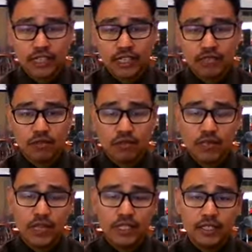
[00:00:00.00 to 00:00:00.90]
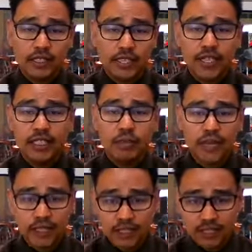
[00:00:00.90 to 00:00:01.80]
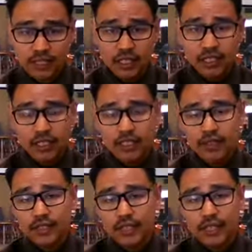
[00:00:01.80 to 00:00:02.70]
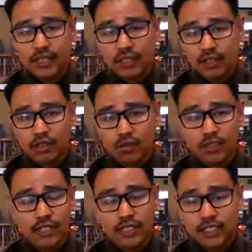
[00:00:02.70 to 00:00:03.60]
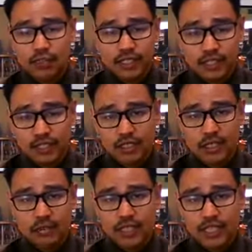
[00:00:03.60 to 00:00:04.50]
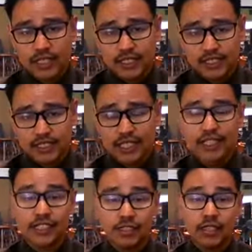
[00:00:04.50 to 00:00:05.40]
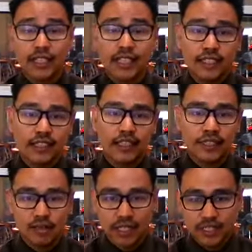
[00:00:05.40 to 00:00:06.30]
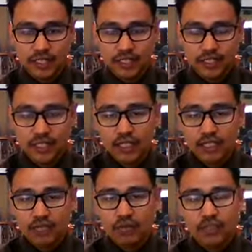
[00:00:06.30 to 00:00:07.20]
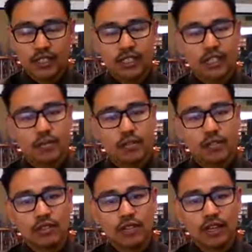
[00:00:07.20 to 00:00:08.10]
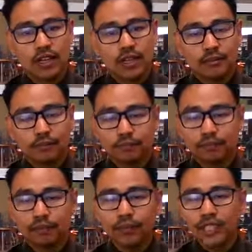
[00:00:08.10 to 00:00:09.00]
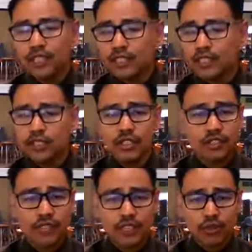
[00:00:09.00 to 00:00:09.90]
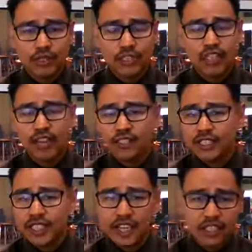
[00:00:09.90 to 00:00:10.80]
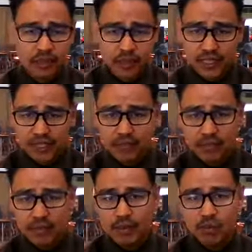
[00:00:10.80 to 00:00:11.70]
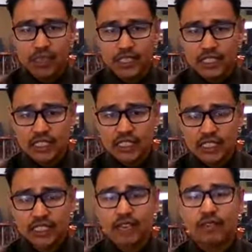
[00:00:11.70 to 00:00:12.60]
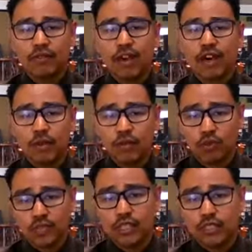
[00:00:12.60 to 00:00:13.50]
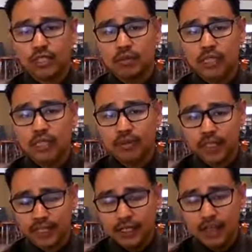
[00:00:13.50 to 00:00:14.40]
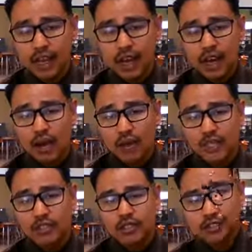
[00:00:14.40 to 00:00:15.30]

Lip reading: status from dependent to independent, given that there were extenuating circumstances and that the student can document that. So, for example, there was child endangerment, and maybe it wasn't a safe environment for the student to be living, and the